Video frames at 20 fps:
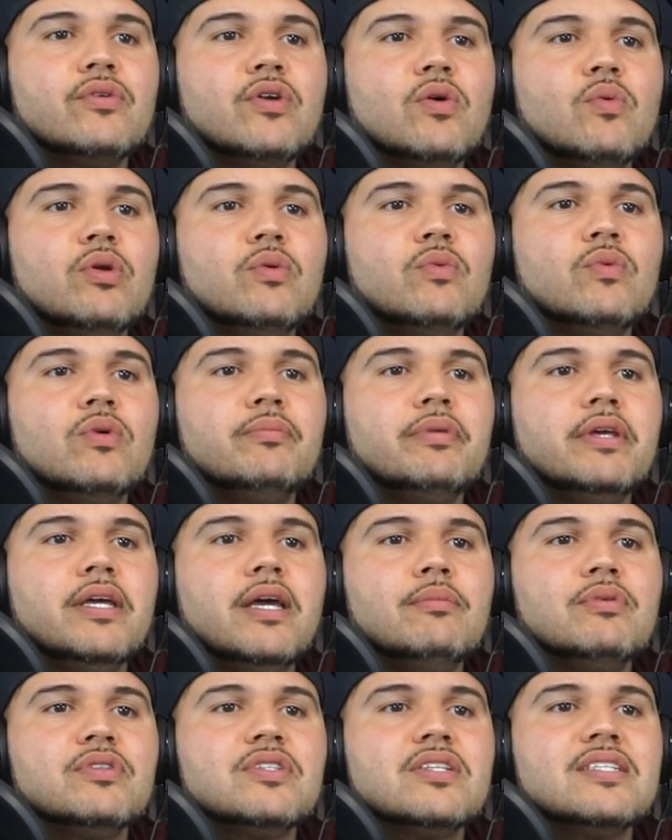No one will be
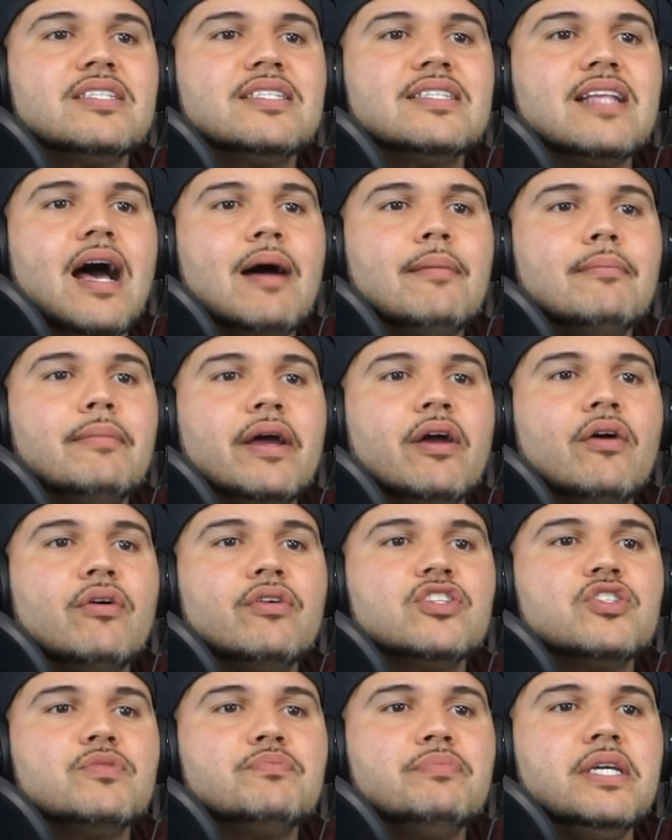able to stop my
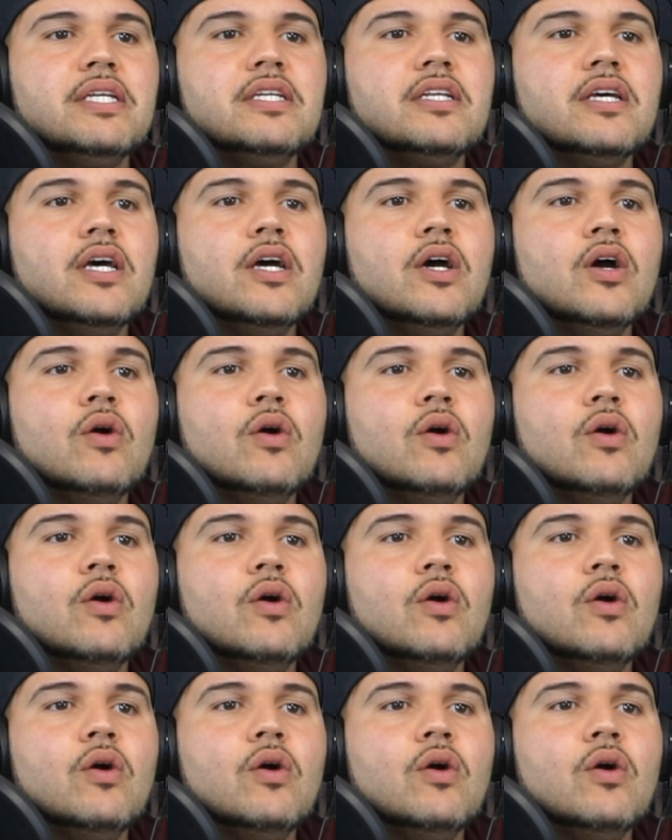heart's beat.